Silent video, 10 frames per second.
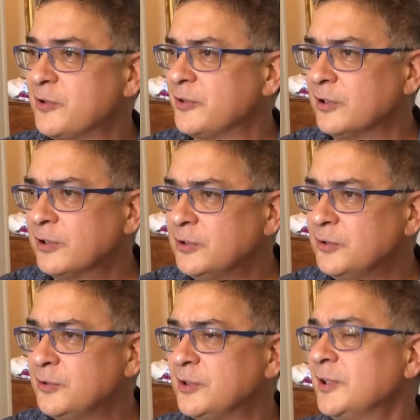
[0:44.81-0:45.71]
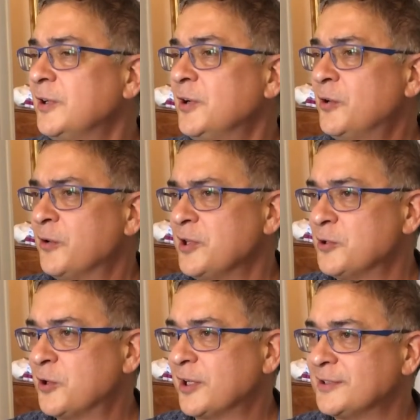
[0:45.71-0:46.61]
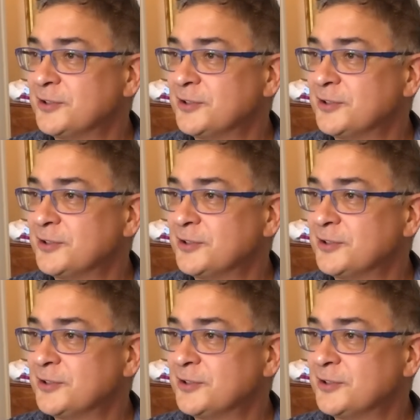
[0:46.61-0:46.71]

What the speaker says: or the lute or the organ.